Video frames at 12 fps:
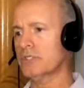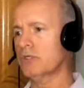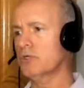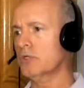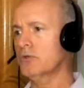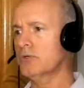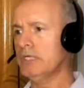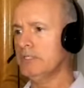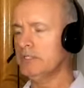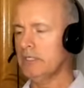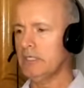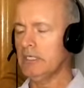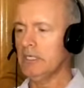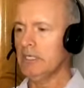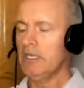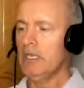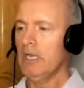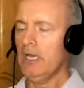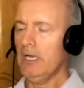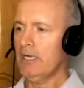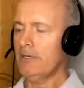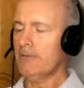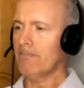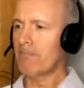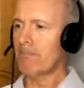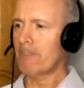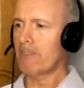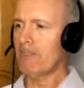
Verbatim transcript: including the um,